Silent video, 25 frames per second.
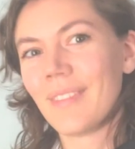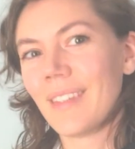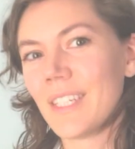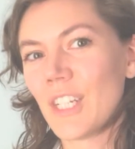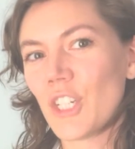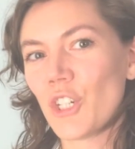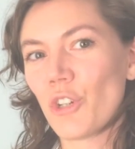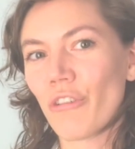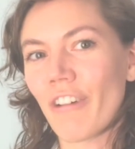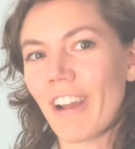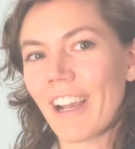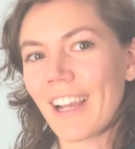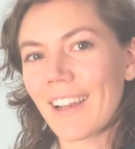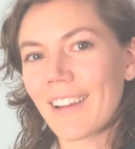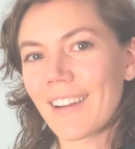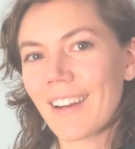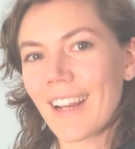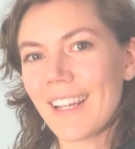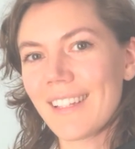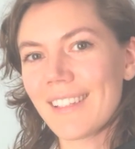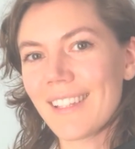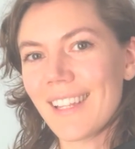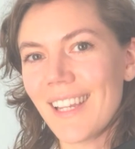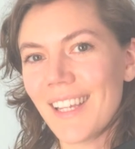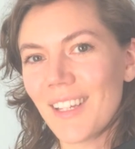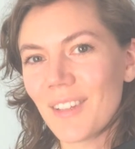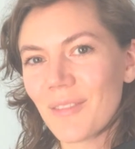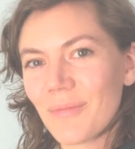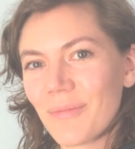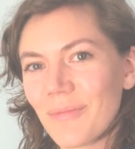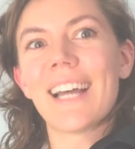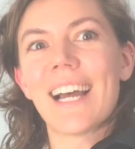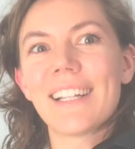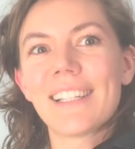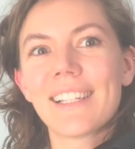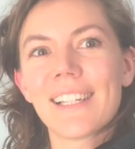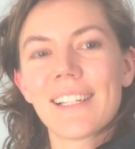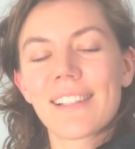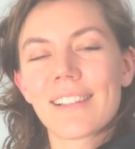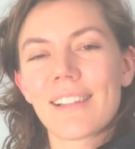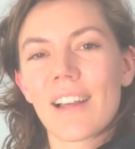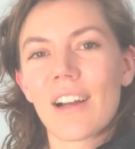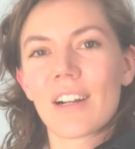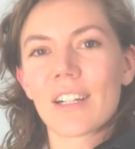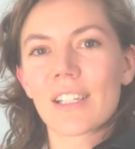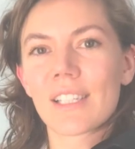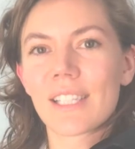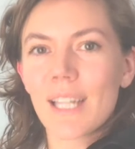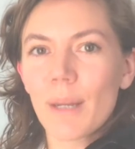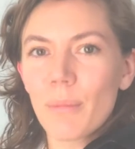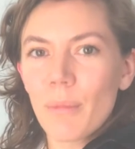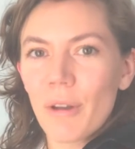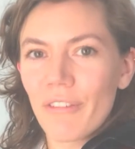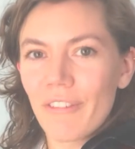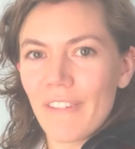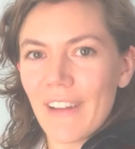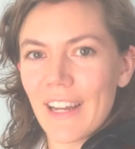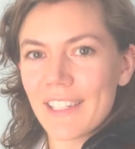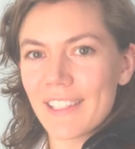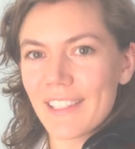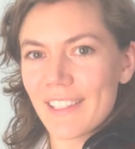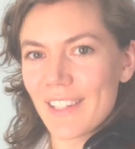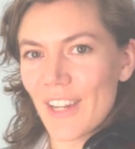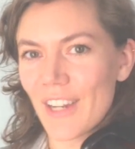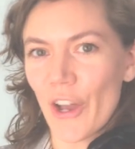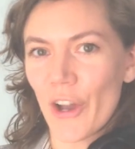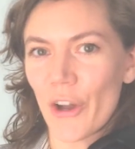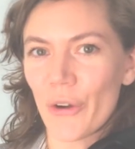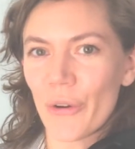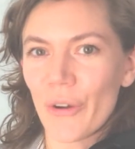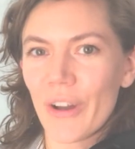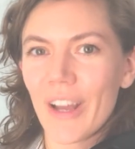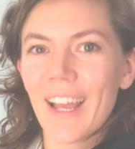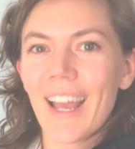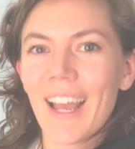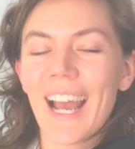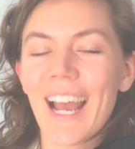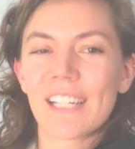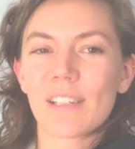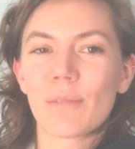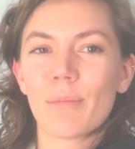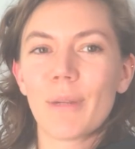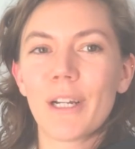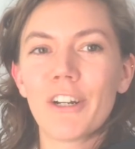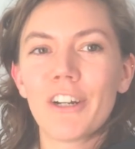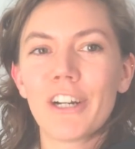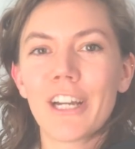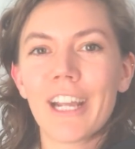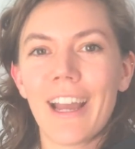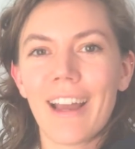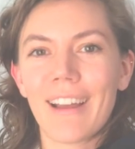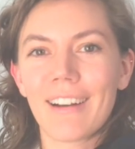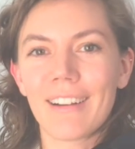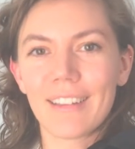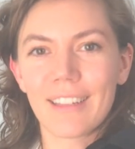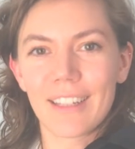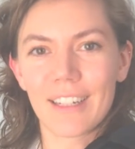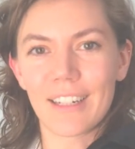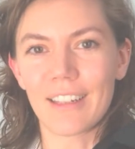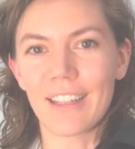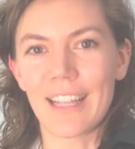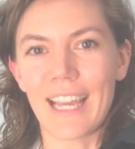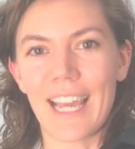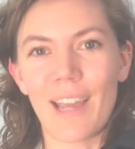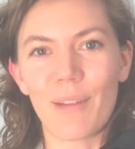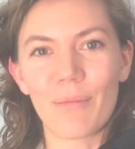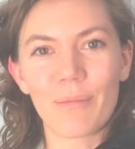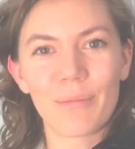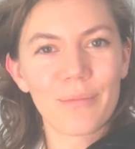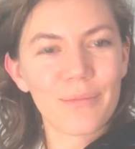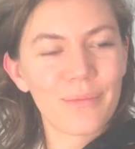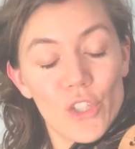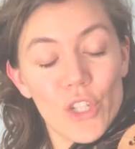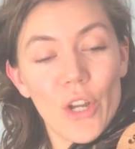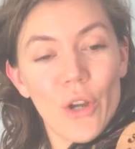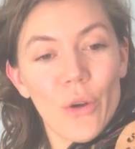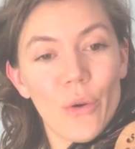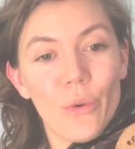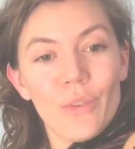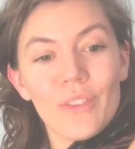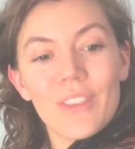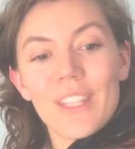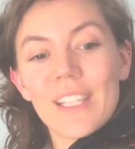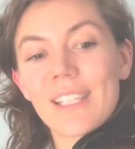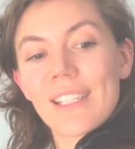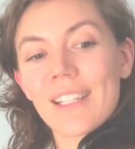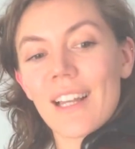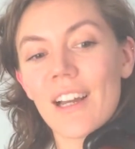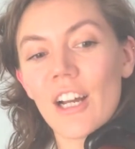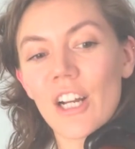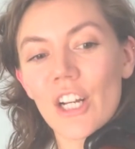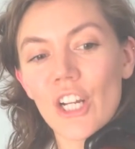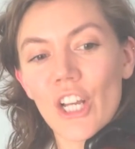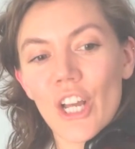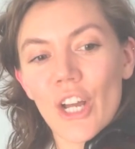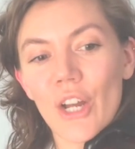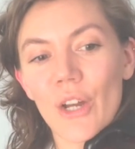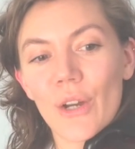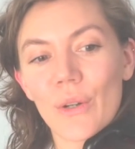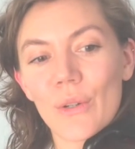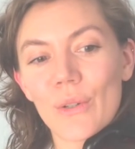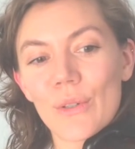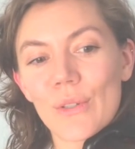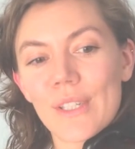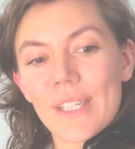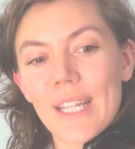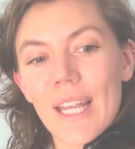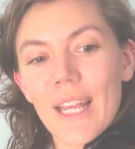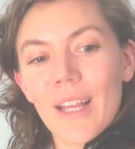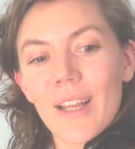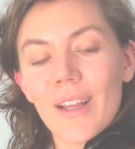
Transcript: Did you recognize it? That's a song some of us know as Mary Had a Little Lamb. So the song goes,